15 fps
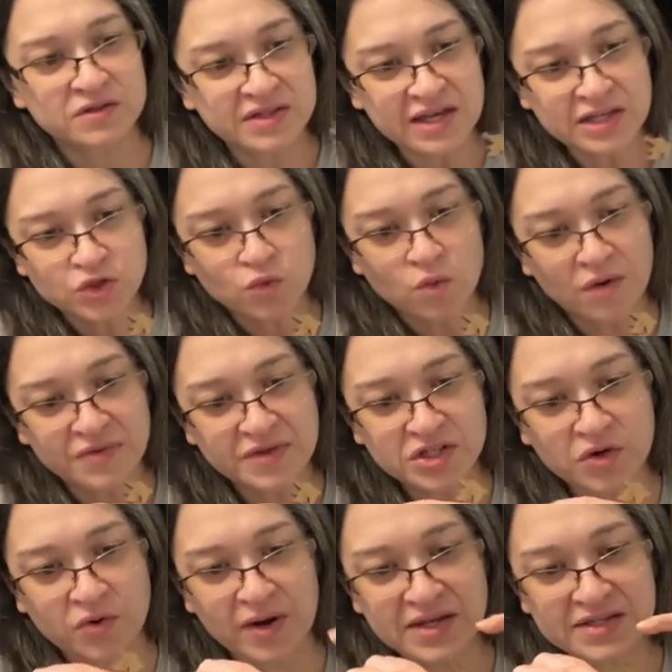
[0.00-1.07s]
They do all these
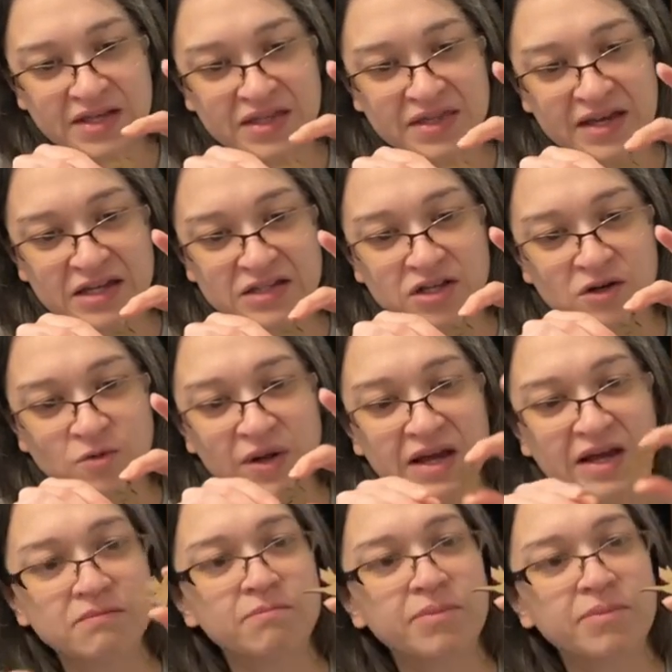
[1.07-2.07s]
crazy things. Look, we got a